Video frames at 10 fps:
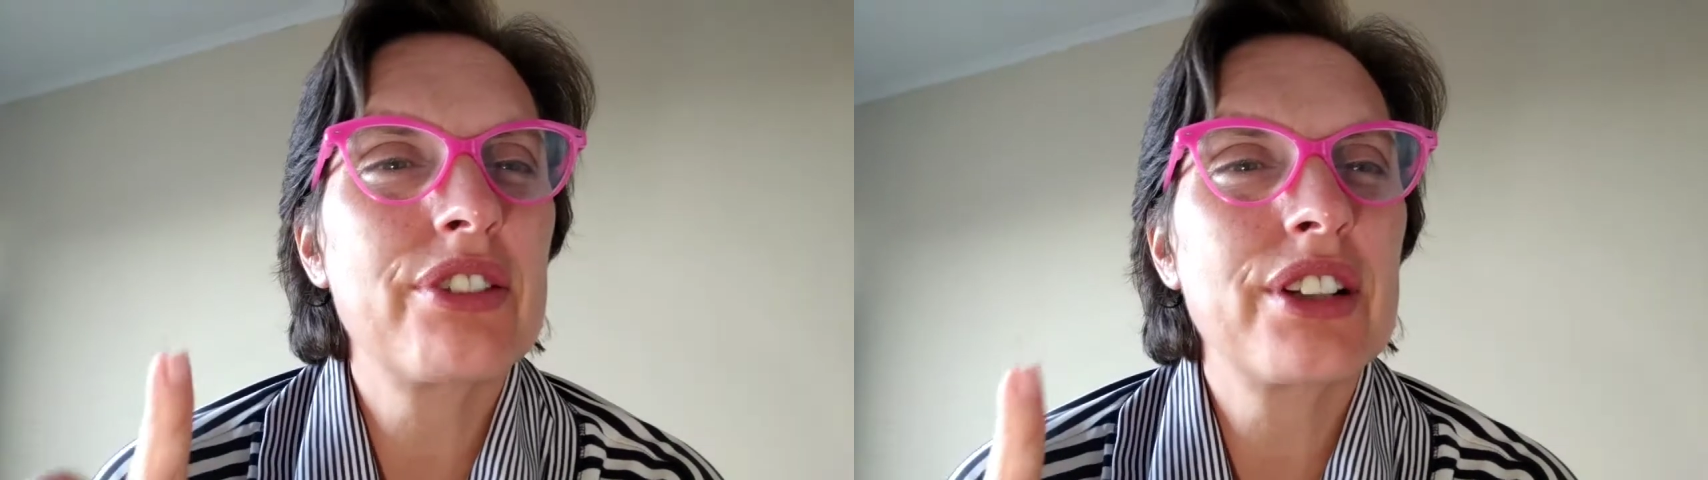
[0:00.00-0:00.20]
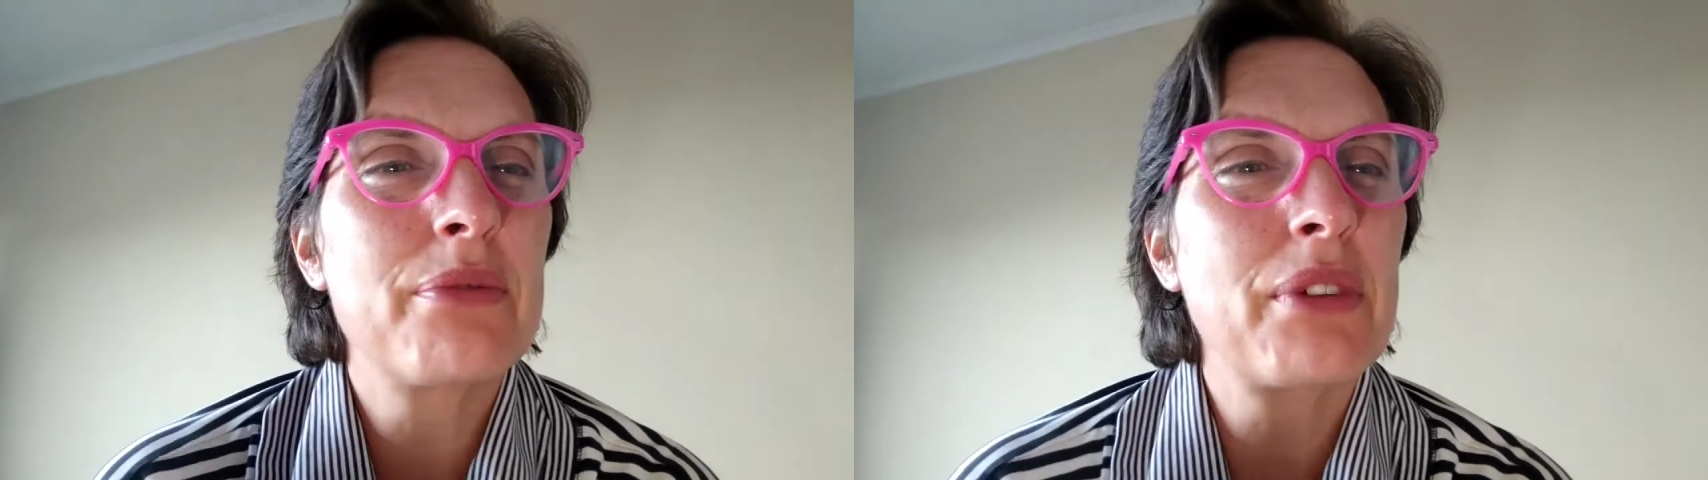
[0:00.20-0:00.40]

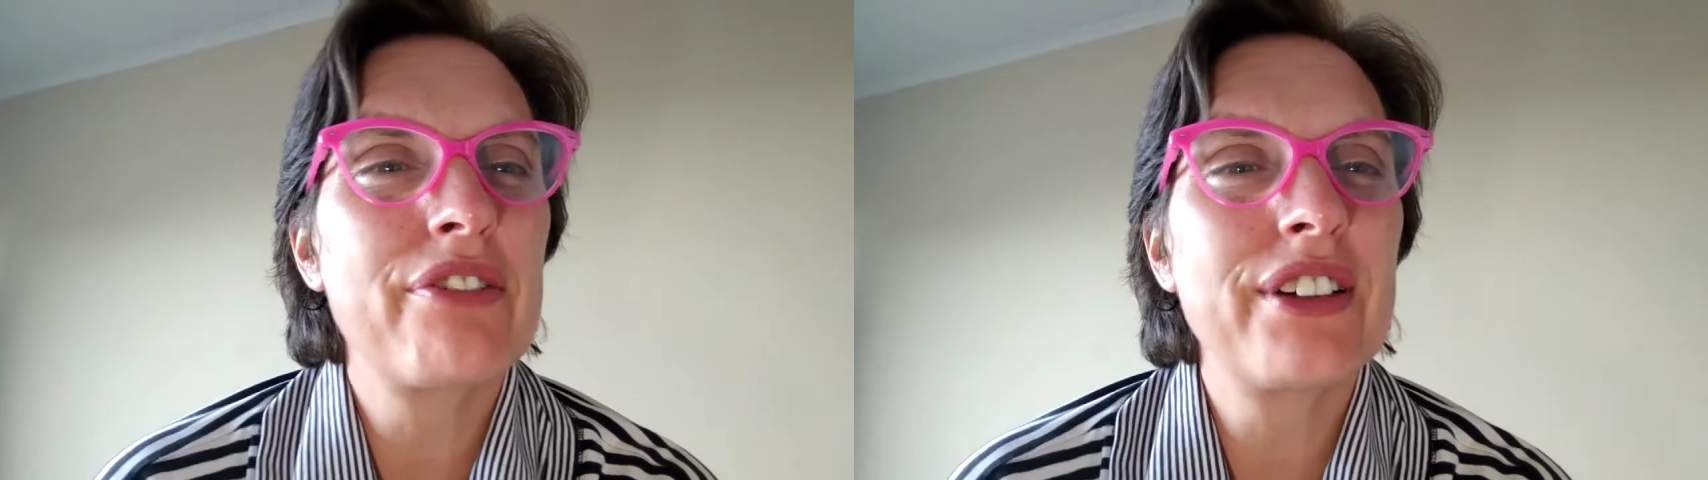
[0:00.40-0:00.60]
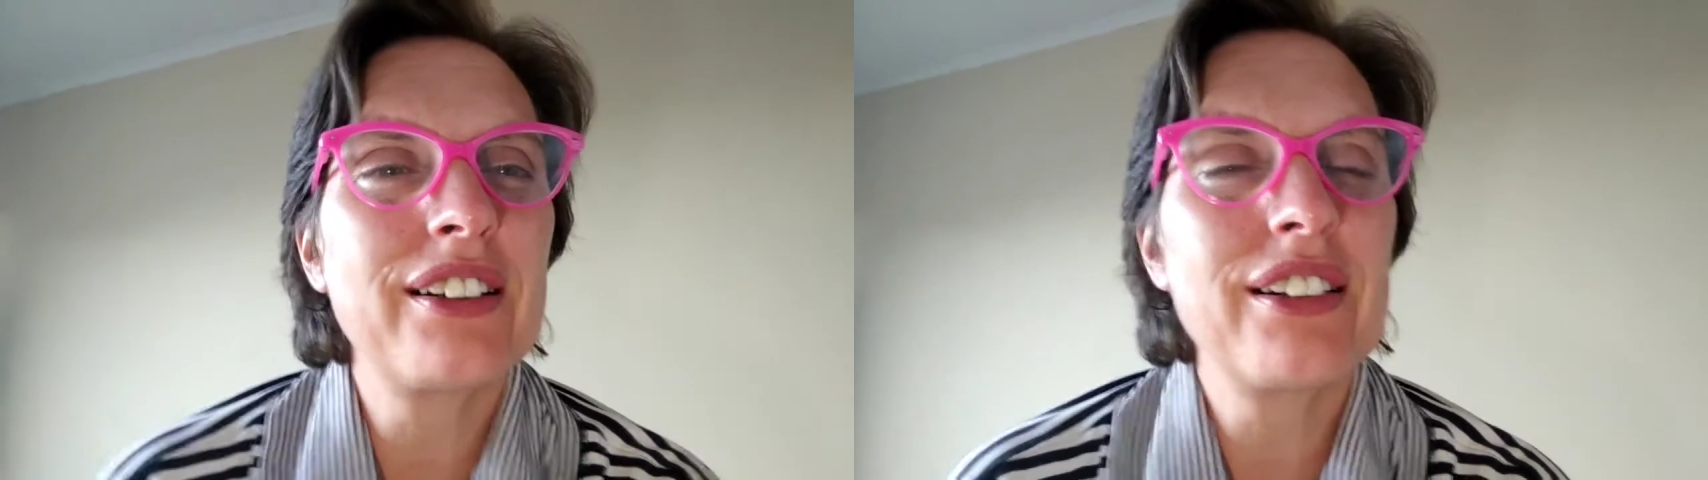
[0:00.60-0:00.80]
the end of my
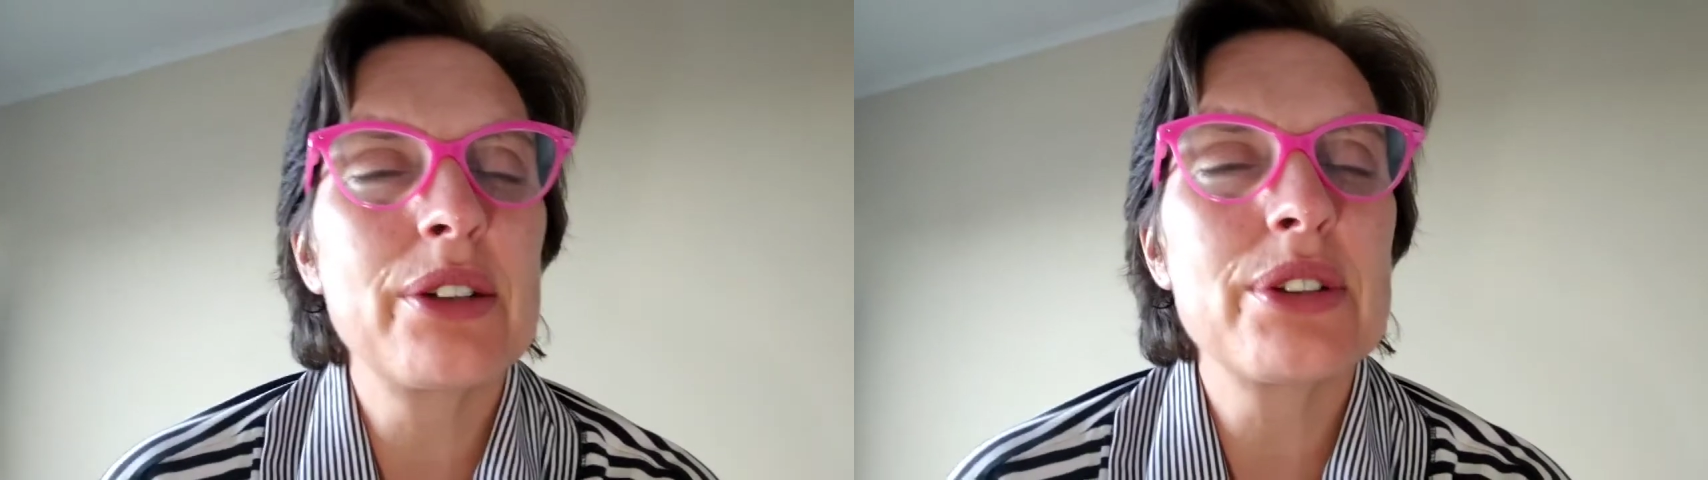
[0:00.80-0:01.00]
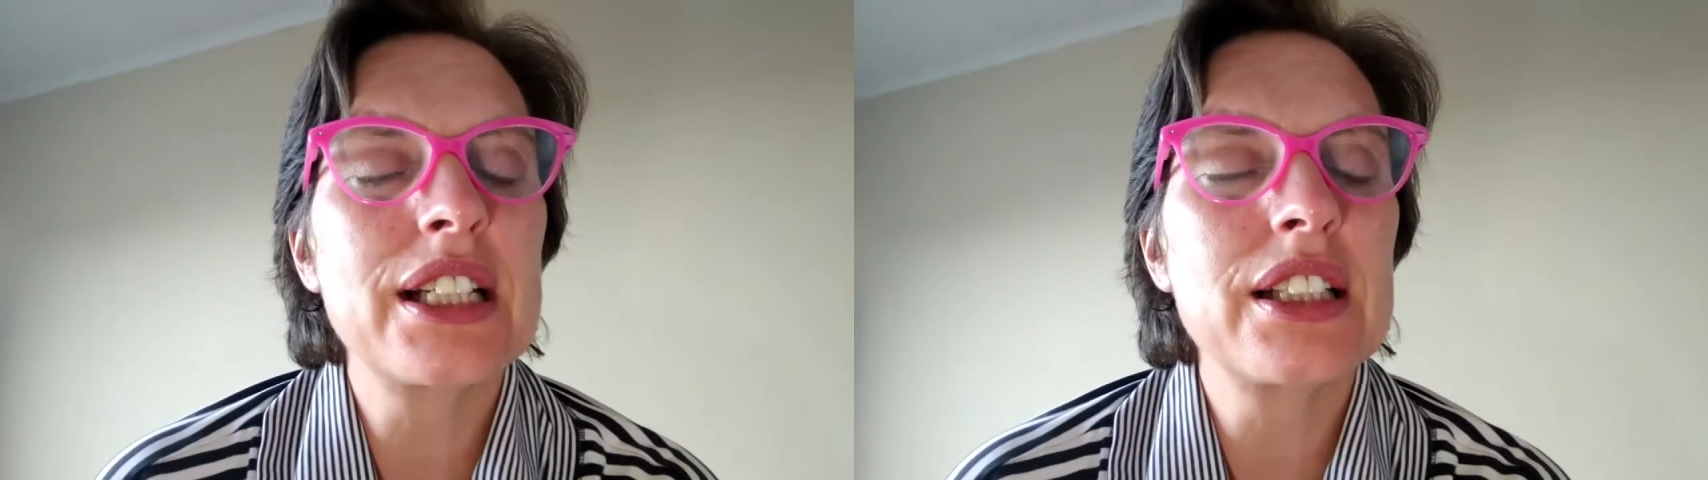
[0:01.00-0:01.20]
finger, and I
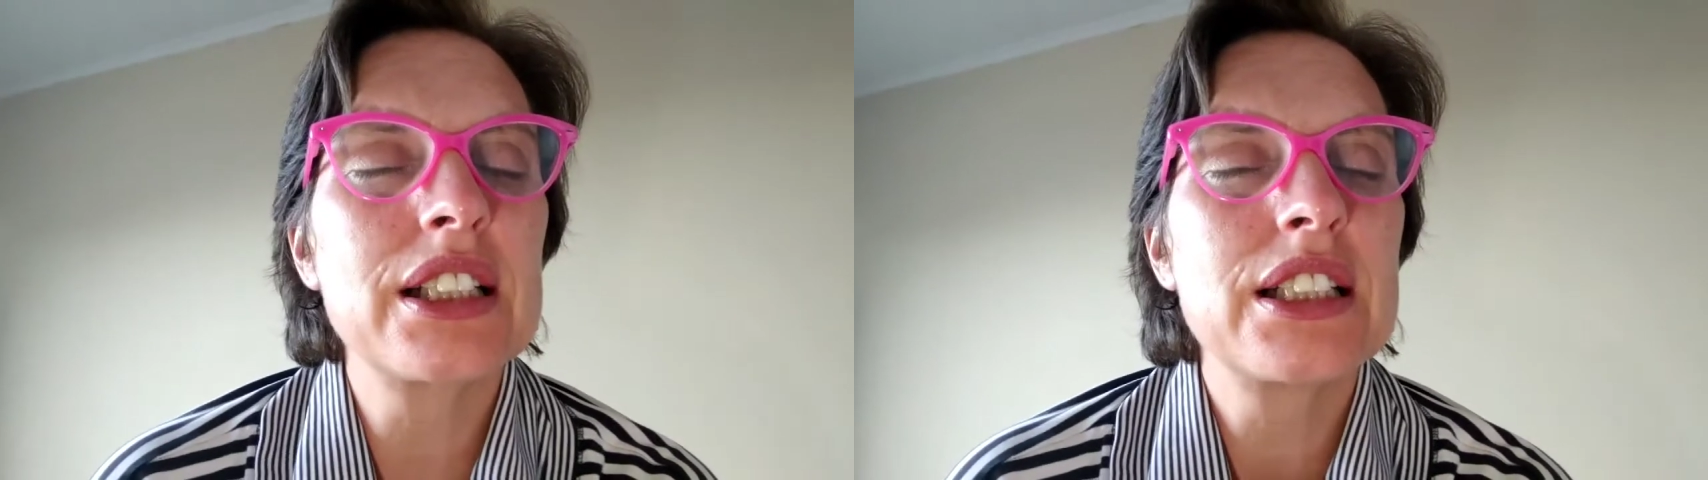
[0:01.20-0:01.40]
was like,